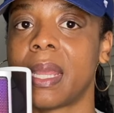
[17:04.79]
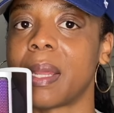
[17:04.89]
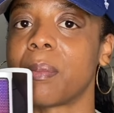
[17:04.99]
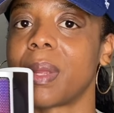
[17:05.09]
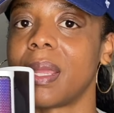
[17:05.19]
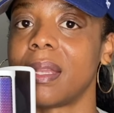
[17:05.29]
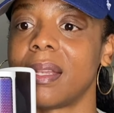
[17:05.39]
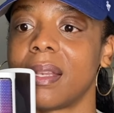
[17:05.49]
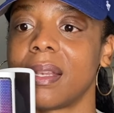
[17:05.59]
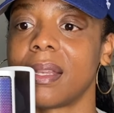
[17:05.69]
in,
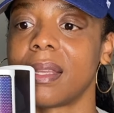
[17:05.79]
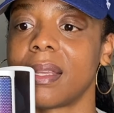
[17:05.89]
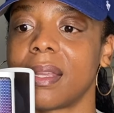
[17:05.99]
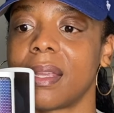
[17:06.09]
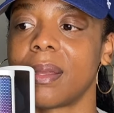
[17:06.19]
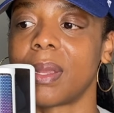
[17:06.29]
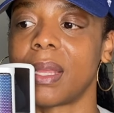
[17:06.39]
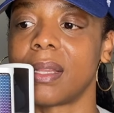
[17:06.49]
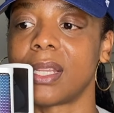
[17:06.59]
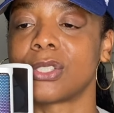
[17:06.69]
in,
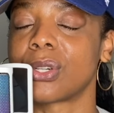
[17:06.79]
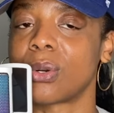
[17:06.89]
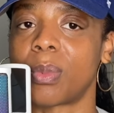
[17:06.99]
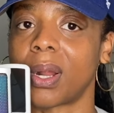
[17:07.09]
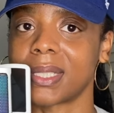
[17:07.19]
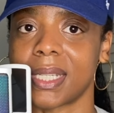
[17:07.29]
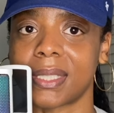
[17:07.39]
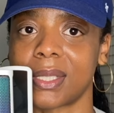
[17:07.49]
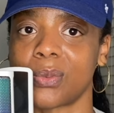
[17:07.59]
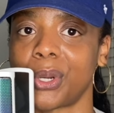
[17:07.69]
in internal
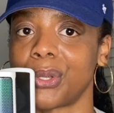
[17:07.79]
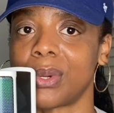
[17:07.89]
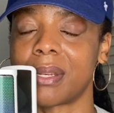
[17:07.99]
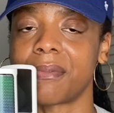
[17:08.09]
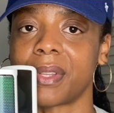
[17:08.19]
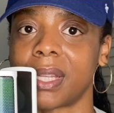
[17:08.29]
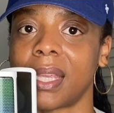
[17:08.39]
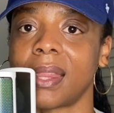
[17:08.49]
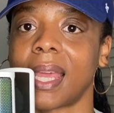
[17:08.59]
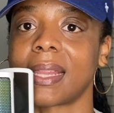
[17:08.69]
processes where you can fill
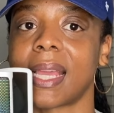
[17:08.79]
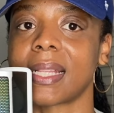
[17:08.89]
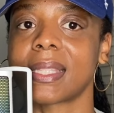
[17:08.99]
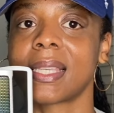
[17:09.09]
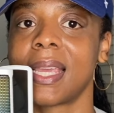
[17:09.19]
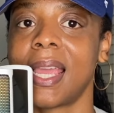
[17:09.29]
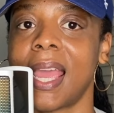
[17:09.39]
in, like that's